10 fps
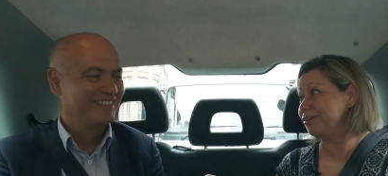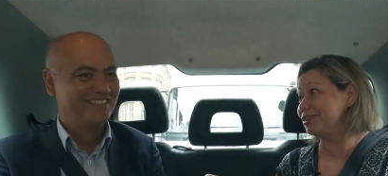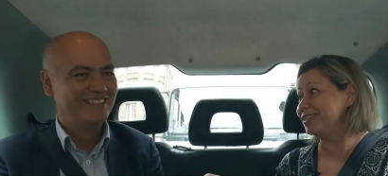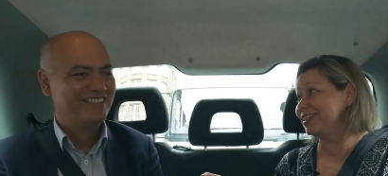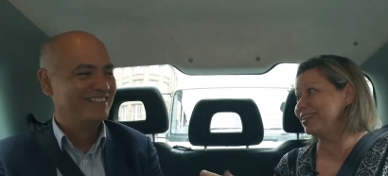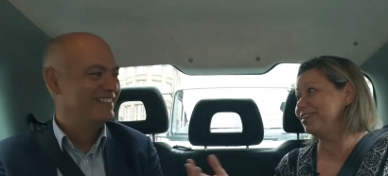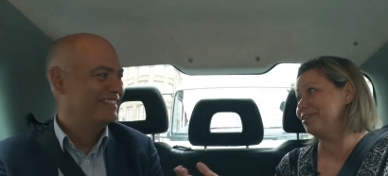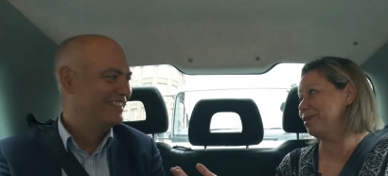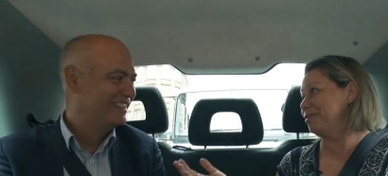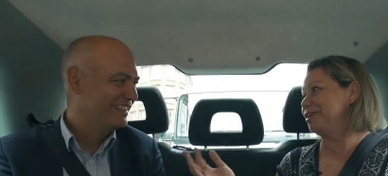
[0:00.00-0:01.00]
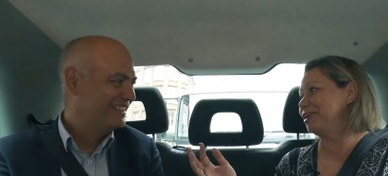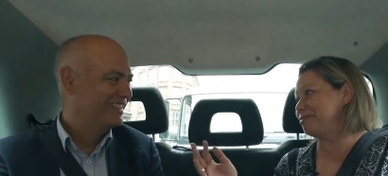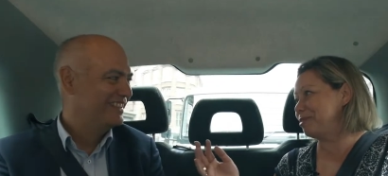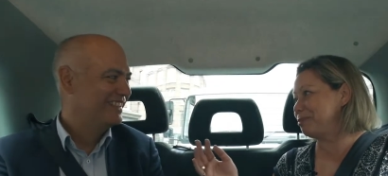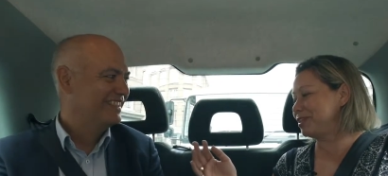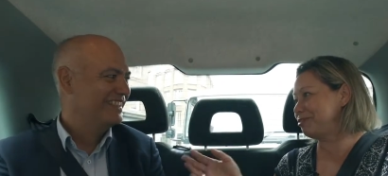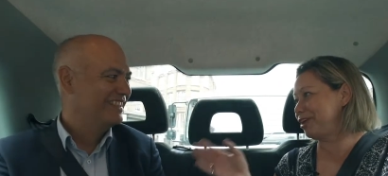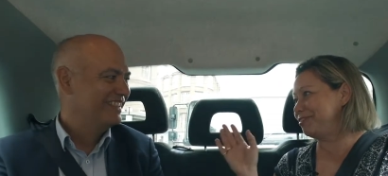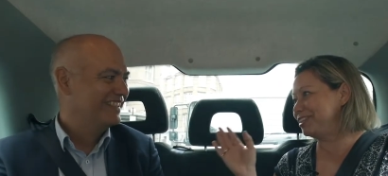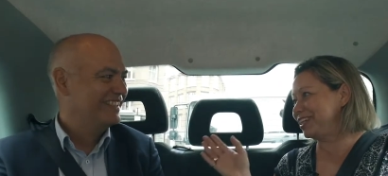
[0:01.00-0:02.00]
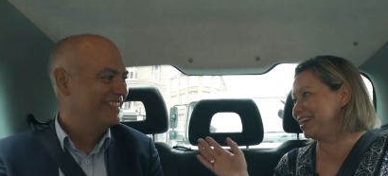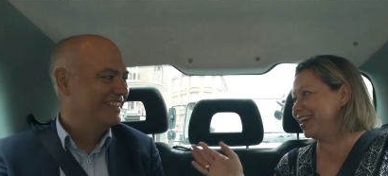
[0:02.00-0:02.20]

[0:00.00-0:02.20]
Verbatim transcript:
Speaker 1: obviously, you know, I'm going to come up with 5G.